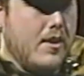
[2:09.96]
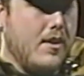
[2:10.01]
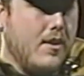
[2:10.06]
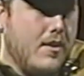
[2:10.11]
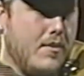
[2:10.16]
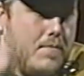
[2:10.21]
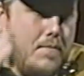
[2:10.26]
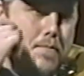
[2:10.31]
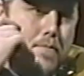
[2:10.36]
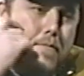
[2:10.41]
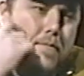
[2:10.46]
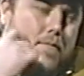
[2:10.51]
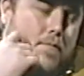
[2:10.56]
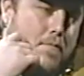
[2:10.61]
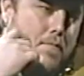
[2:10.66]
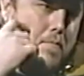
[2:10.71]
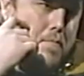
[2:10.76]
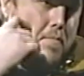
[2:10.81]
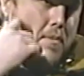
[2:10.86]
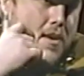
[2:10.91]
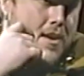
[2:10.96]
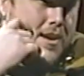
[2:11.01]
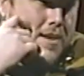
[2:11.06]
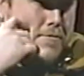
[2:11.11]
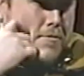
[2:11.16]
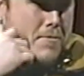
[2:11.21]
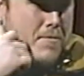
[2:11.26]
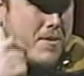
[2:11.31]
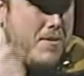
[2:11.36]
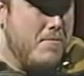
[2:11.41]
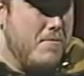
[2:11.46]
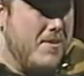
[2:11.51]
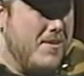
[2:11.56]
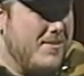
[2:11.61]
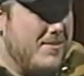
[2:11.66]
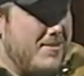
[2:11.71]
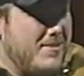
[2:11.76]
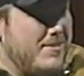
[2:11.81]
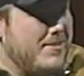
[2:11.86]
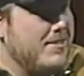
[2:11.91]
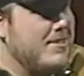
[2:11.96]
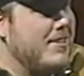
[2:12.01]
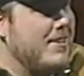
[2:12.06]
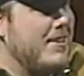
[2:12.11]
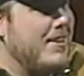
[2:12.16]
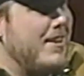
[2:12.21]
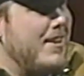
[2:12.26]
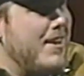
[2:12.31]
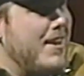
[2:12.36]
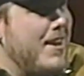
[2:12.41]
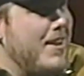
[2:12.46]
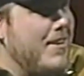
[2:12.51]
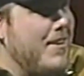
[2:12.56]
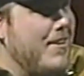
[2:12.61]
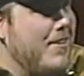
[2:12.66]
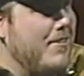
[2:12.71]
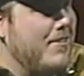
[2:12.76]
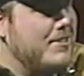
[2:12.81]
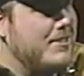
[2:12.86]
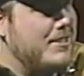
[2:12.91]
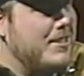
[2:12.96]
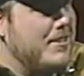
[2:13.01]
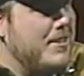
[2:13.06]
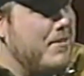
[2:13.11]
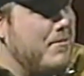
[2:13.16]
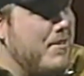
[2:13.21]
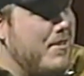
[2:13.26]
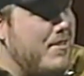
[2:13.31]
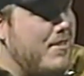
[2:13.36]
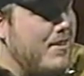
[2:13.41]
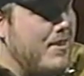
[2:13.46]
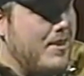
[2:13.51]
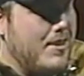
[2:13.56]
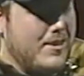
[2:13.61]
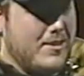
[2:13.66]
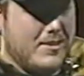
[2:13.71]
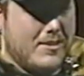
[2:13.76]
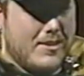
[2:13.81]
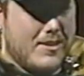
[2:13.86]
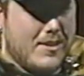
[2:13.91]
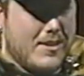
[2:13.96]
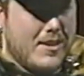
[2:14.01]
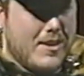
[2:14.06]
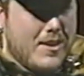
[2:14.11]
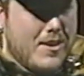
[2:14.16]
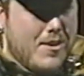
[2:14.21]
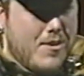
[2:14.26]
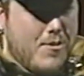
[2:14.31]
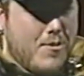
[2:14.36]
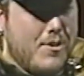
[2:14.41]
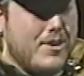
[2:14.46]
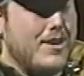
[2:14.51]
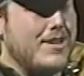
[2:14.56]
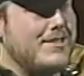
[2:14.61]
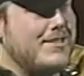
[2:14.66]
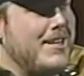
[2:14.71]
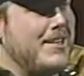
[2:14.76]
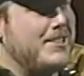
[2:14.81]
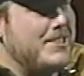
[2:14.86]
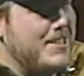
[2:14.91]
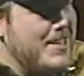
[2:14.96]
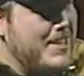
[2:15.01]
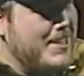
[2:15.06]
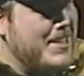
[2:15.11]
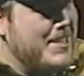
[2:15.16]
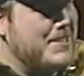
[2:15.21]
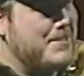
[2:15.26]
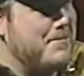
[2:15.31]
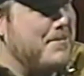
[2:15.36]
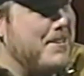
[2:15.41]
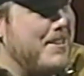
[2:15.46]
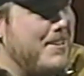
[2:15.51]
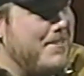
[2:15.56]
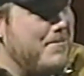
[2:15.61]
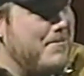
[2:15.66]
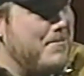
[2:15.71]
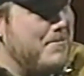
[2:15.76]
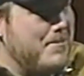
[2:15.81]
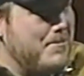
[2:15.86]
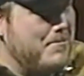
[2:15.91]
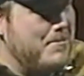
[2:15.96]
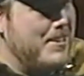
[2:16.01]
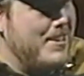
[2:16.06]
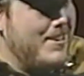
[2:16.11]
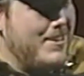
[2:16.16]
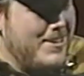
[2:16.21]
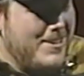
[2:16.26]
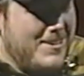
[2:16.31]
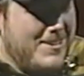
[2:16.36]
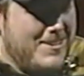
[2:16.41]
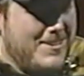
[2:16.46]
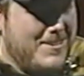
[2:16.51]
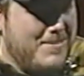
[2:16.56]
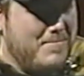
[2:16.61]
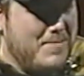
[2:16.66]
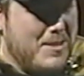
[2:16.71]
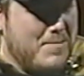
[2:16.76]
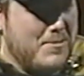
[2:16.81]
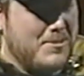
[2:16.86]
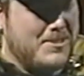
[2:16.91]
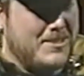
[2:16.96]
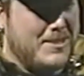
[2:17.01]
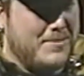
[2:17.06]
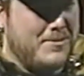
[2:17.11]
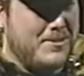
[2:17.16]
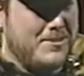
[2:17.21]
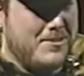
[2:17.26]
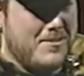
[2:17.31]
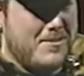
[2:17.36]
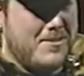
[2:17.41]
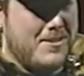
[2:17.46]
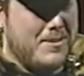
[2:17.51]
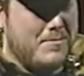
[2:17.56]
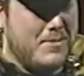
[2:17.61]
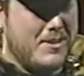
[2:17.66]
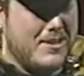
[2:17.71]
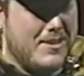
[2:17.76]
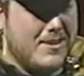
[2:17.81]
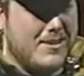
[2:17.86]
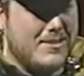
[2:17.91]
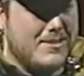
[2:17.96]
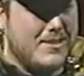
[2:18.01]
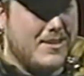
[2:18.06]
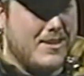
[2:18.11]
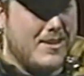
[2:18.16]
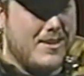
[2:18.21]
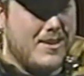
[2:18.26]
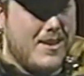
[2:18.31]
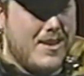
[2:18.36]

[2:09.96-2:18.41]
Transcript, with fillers: Um, being everywhere at once. I don't know. Dealing with uh, organization, I guess, would would uh, be the most difficult thing, because uh,